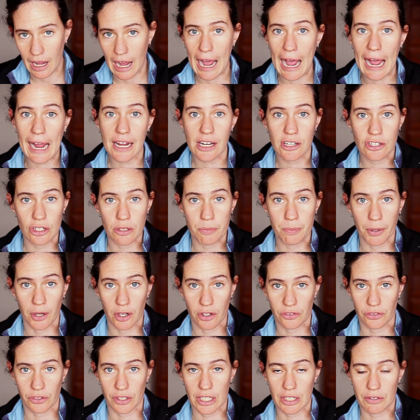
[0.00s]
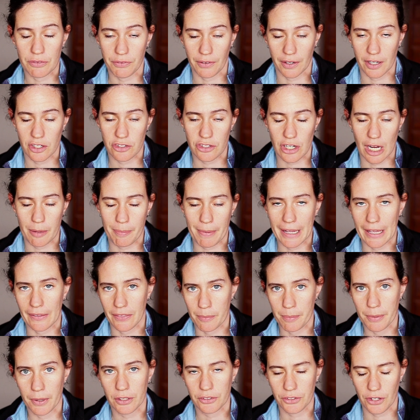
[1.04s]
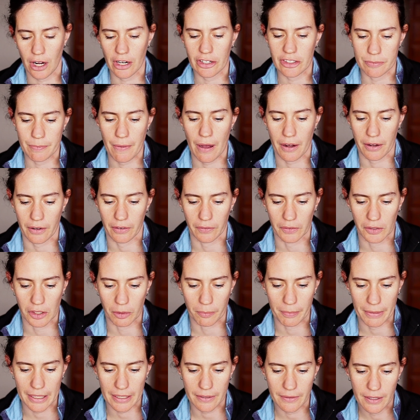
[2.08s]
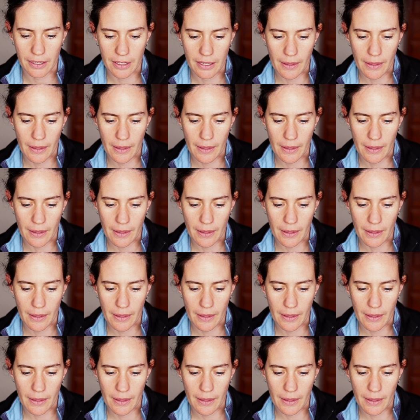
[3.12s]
I do personally free shaping, and the book talks about it a little bit.